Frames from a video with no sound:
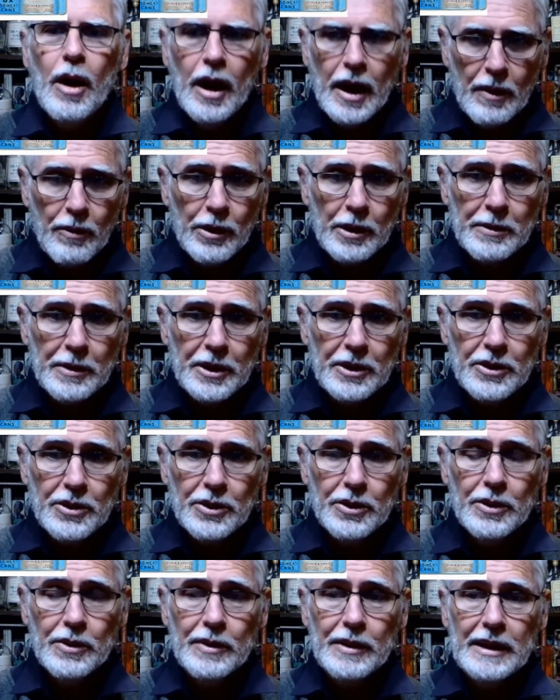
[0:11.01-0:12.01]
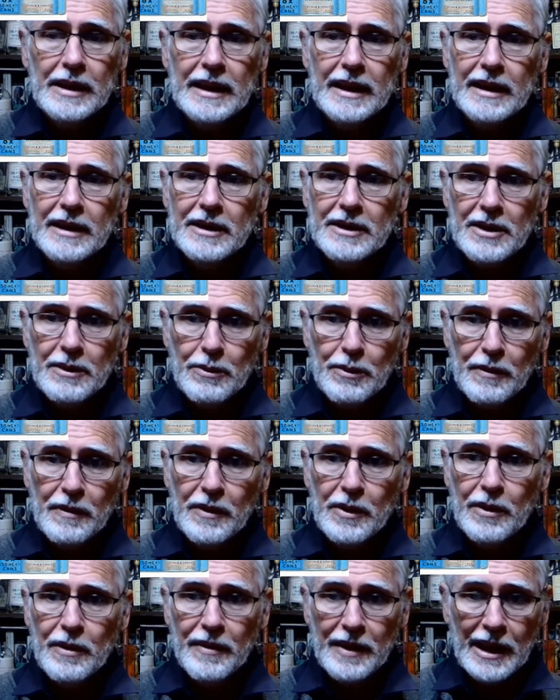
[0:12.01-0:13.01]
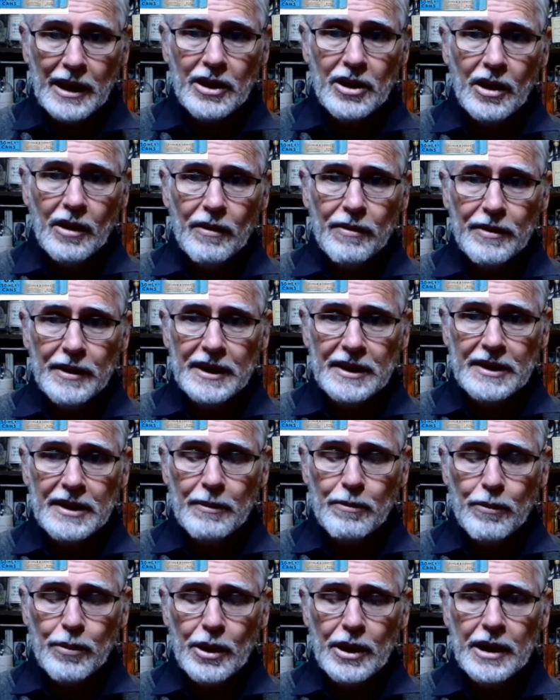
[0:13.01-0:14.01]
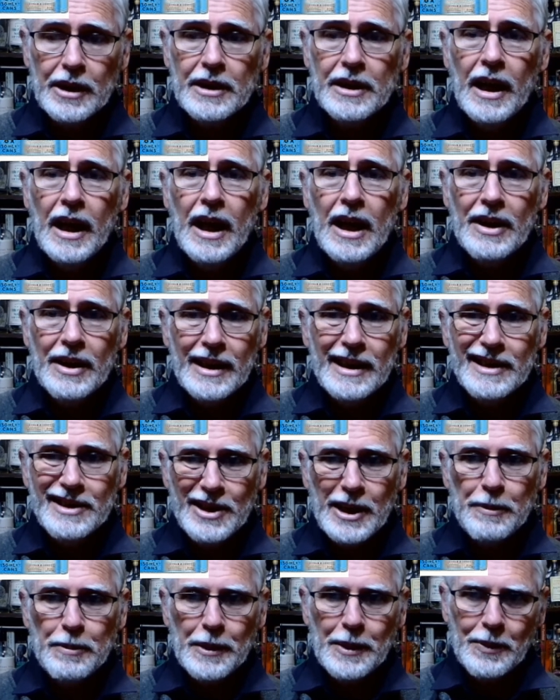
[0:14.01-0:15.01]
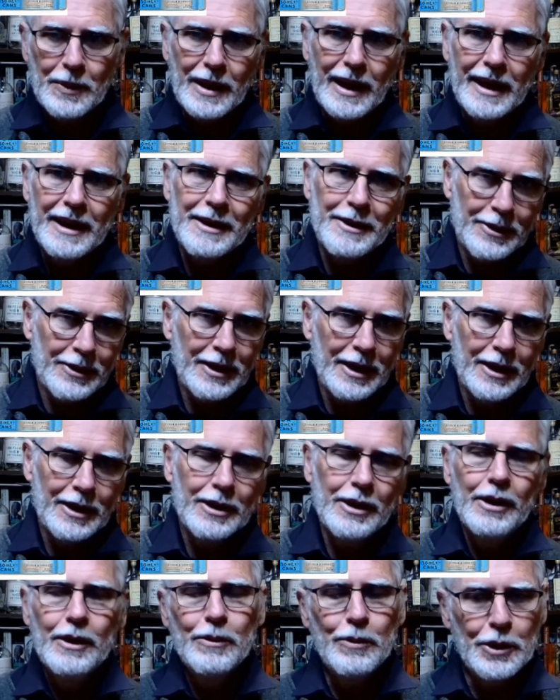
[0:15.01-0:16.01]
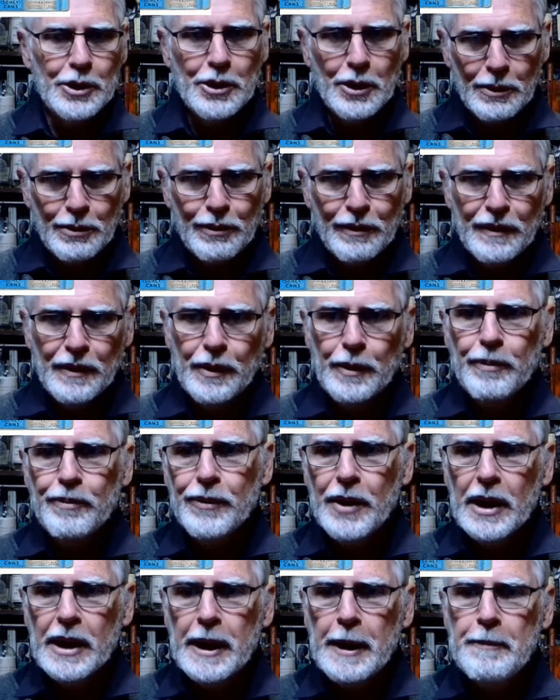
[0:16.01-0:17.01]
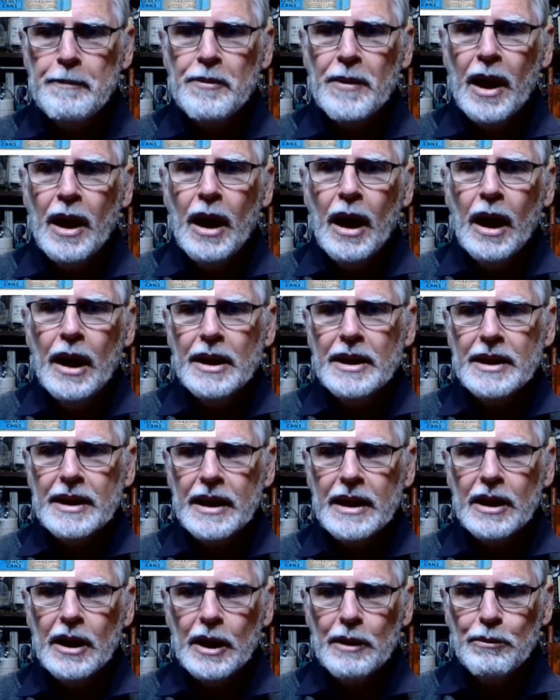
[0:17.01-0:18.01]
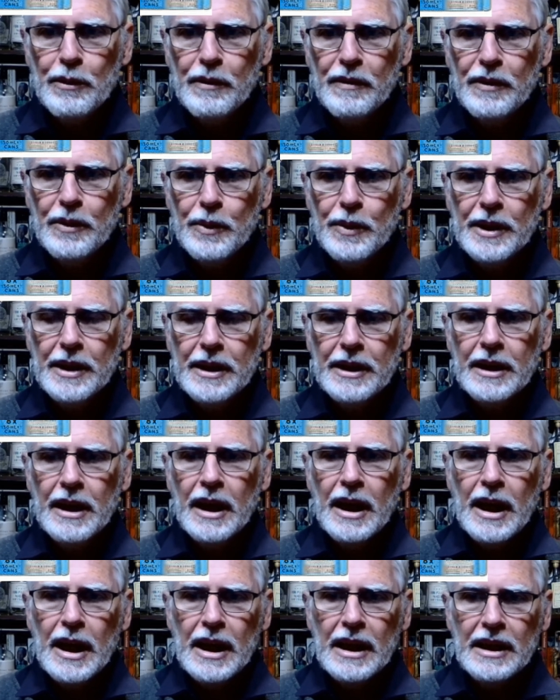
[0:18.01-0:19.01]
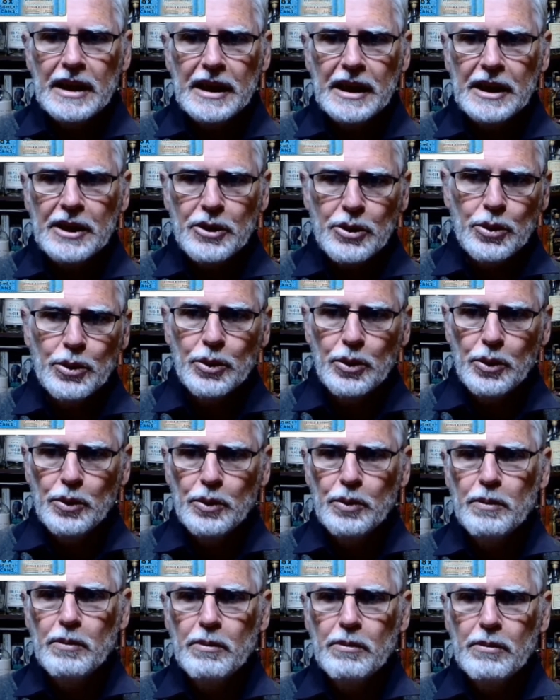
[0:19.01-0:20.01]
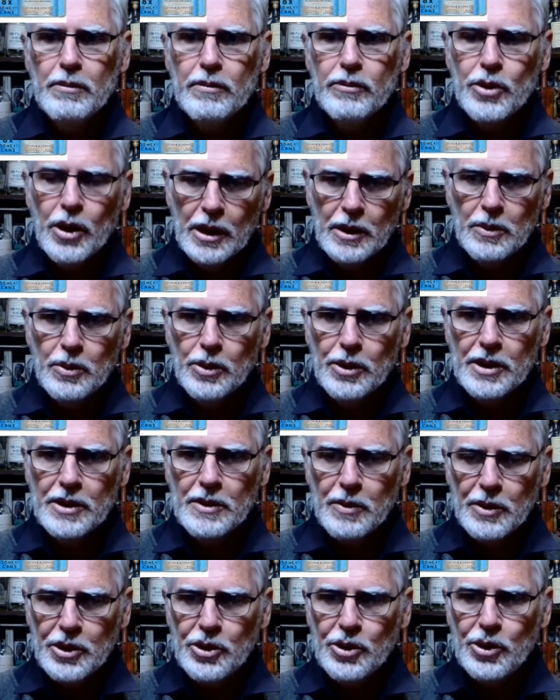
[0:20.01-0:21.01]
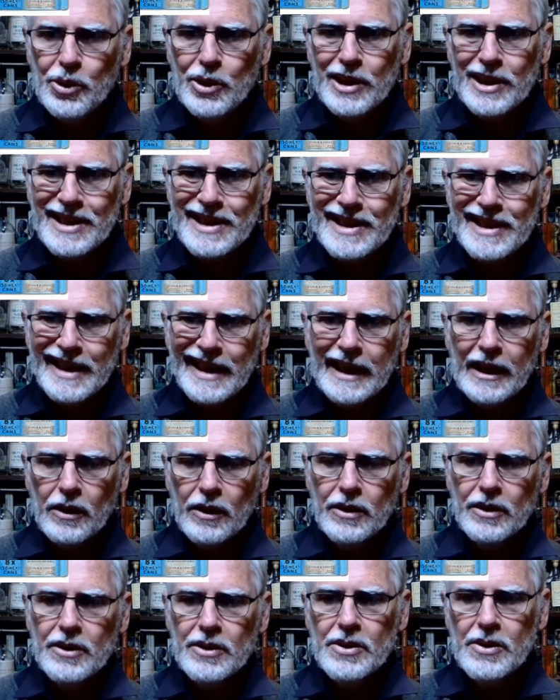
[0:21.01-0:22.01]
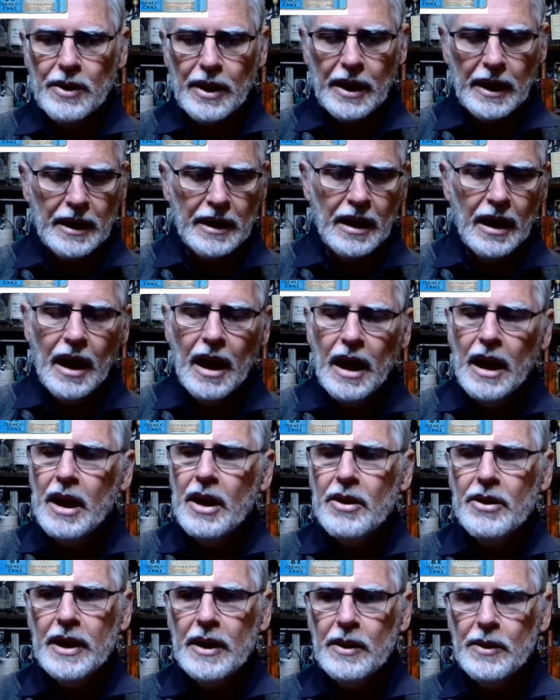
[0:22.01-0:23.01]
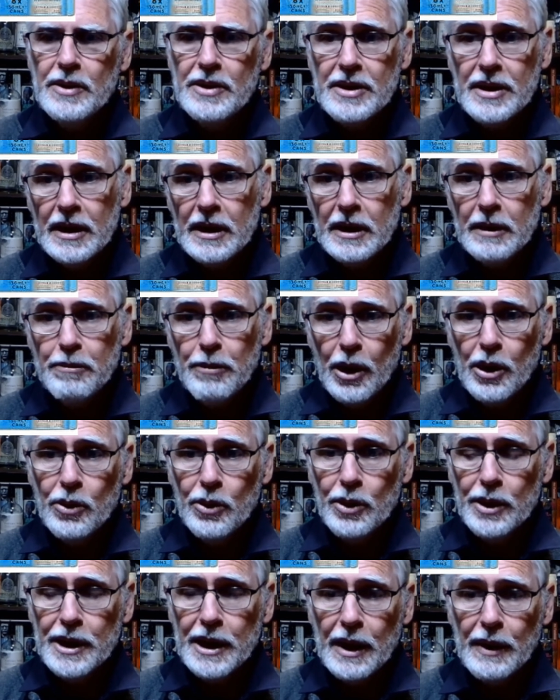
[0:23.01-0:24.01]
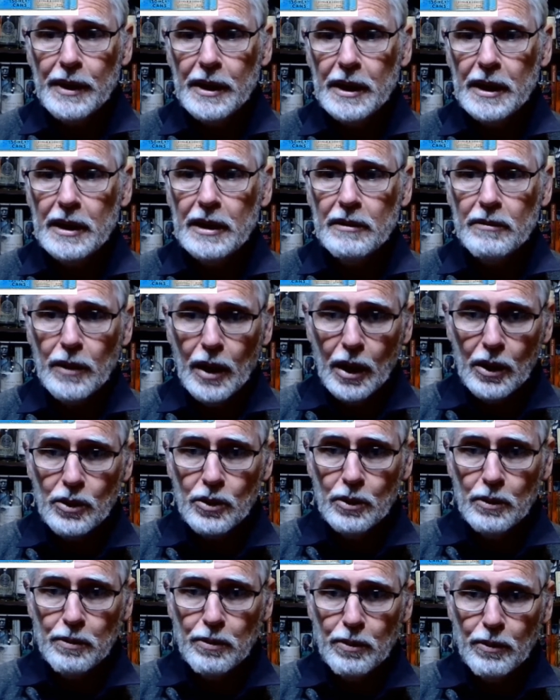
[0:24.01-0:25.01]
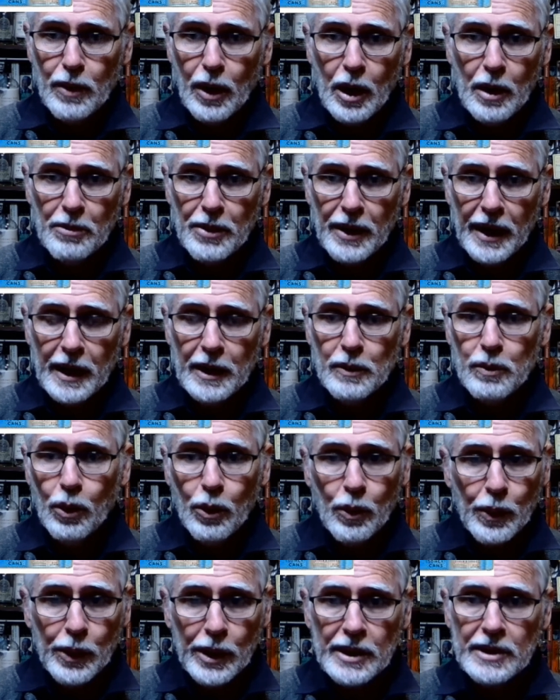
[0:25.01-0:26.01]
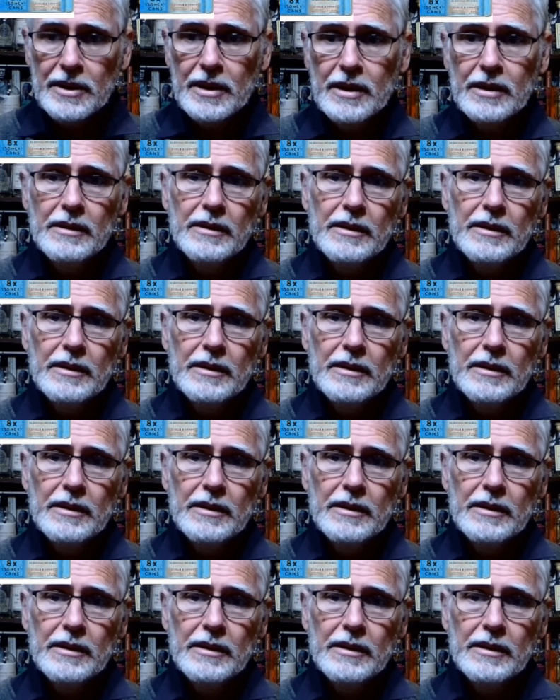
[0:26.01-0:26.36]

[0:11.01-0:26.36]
And what I'm going to do is a review of an alcohol-free product that is deeply related to the alcohol which I review. Okay, today I'm reviewing the two tonic waters which you can see on the screen. There is the Bog Ordinary local home brand Woolworths